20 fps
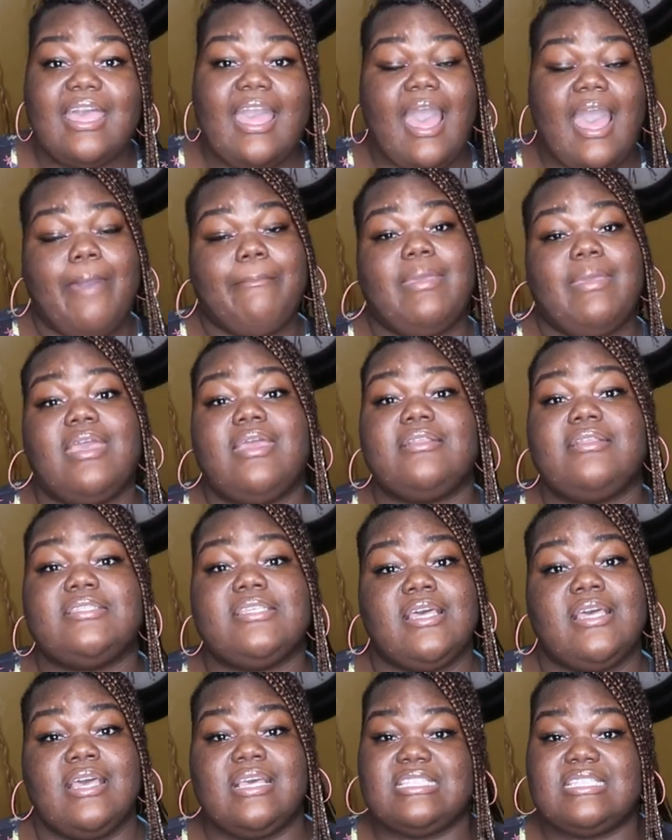
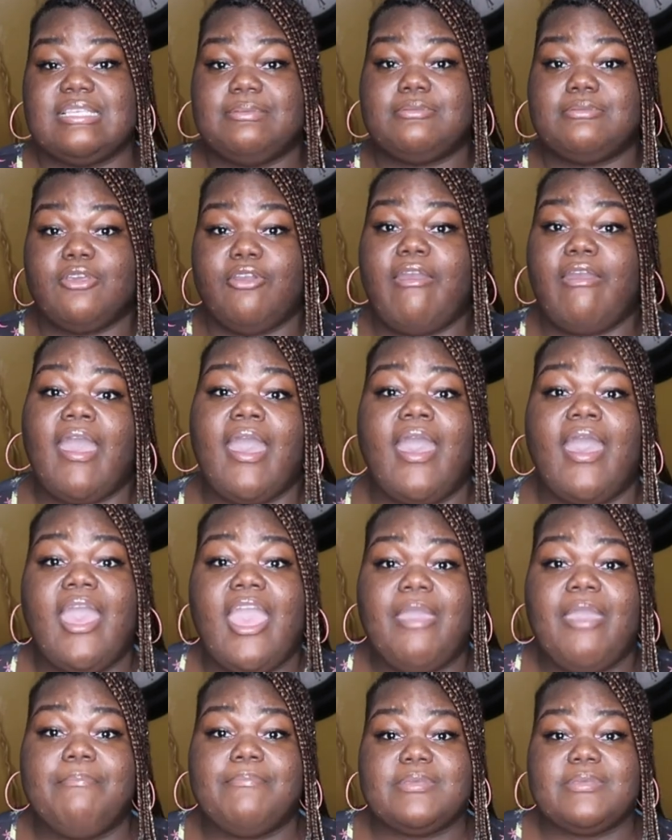comment,
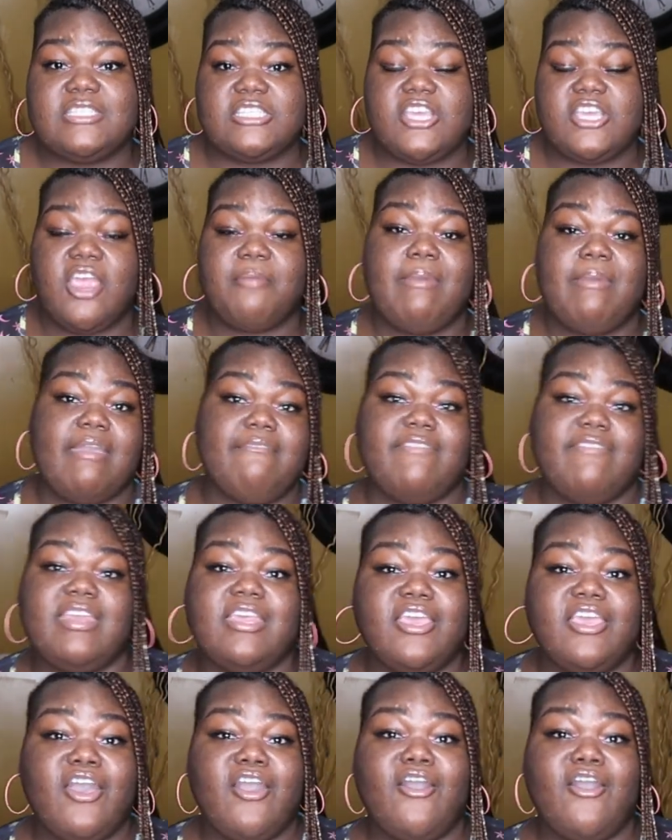subscribe, share my
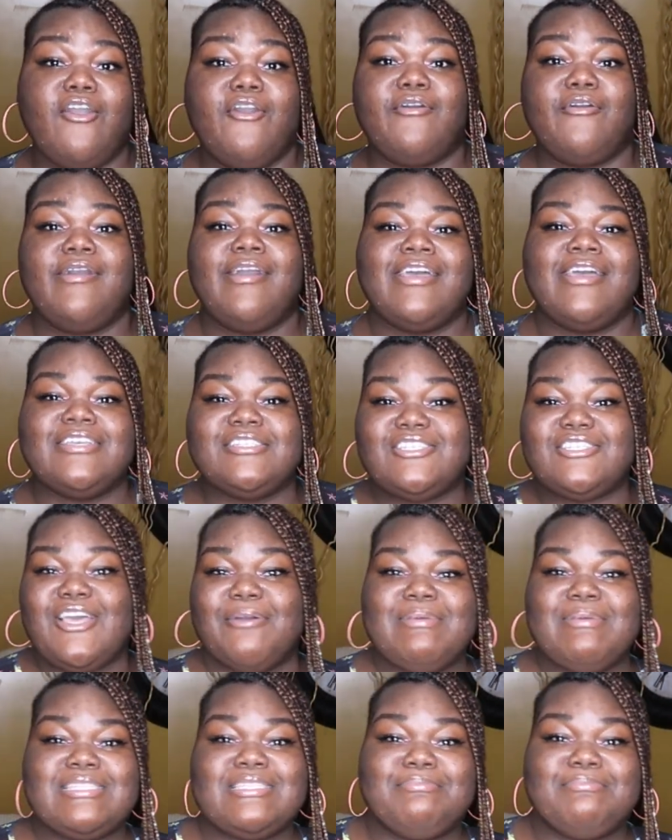video,
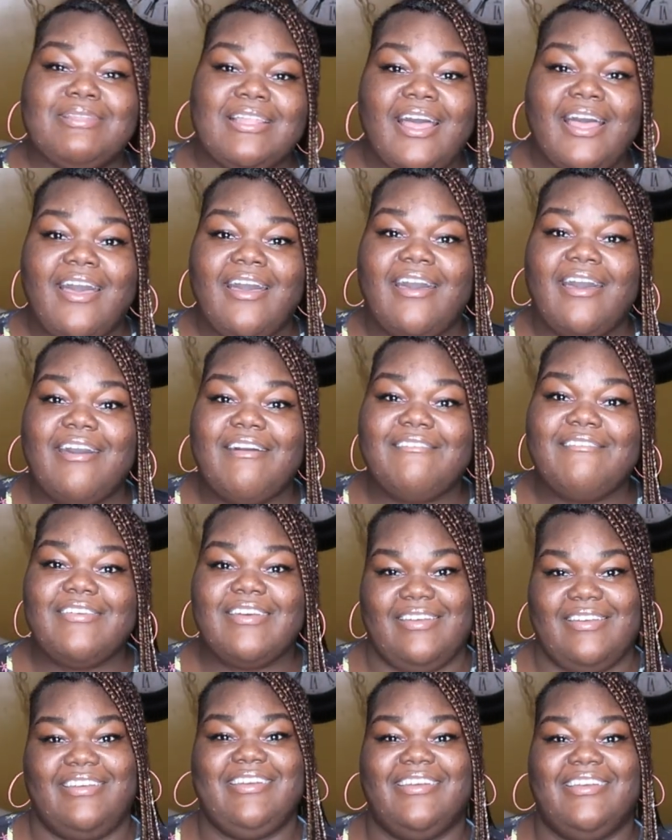show me some love.